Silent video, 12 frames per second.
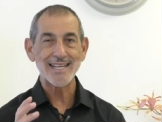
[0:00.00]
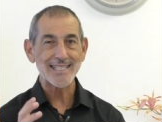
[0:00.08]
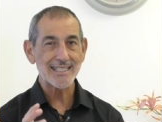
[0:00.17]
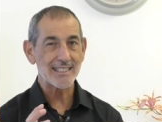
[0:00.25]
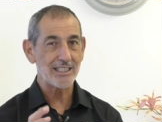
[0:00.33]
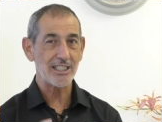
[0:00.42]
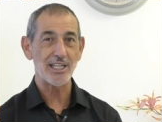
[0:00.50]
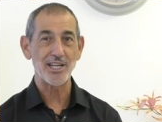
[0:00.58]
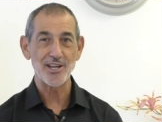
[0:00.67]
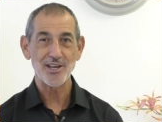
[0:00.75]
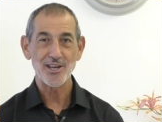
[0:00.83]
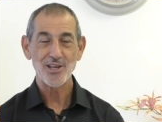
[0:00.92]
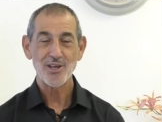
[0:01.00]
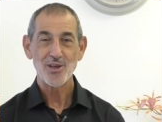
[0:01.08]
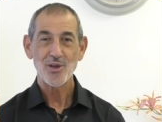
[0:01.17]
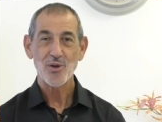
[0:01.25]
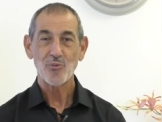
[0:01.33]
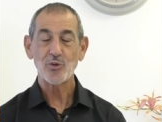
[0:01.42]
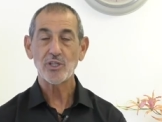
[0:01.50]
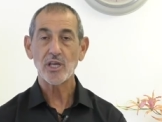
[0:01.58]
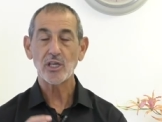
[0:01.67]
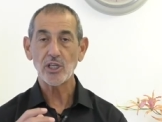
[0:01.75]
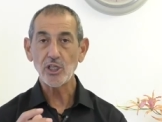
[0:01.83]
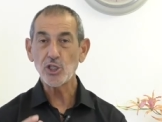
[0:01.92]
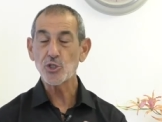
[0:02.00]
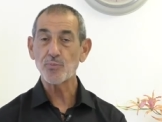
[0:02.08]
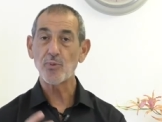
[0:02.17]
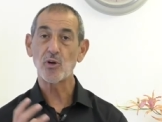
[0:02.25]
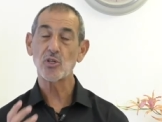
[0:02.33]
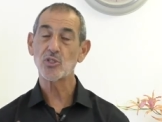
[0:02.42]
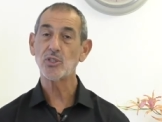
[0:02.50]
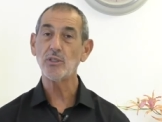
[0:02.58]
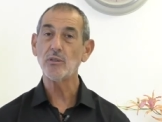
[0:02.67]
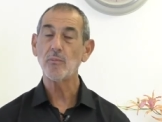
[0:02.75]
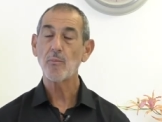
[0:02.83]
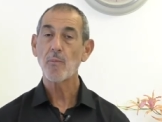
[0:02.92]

as needed. We take each person